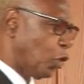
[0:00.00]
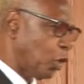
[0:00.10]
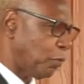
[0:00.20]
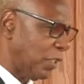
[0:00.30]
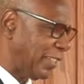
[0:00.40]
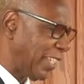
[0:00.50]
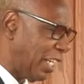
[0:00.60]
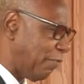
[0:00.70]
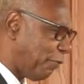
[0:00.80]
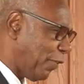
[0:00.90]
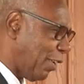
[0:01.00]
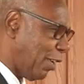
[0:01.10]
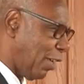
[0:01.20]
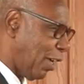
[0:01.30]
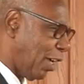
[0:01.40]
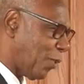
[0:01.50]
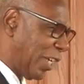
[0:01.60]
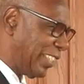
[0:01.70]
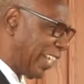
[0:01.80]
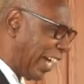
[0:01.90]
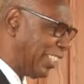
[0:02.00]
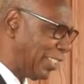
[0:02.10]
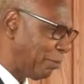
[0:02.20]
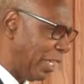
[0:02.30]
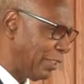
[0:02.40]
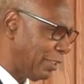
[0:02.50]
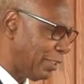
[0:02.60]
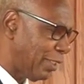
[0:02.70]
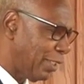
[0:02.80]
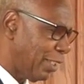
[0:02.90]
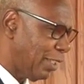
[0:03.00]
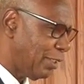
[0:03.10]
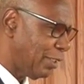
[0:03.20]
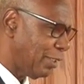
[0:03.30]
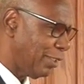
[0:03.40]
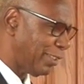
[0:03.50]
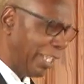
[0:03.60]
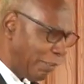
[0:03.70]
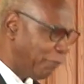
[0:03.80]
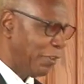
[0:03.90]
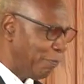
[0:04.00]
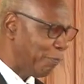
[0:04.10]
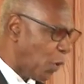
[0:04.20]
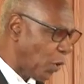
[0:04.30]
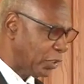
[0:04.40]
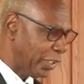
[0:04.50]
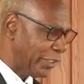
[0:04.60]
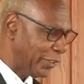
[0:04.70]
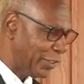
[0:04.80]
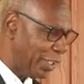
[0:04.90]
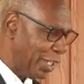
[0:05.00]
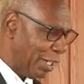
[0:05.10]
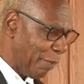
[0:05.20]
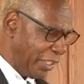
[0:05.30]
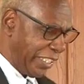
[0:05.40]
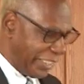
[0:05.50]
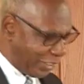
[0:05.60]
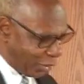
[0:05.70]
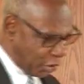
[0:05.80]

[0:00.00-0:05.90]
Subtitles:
just for self-aggrandizement, self-importance, but it is to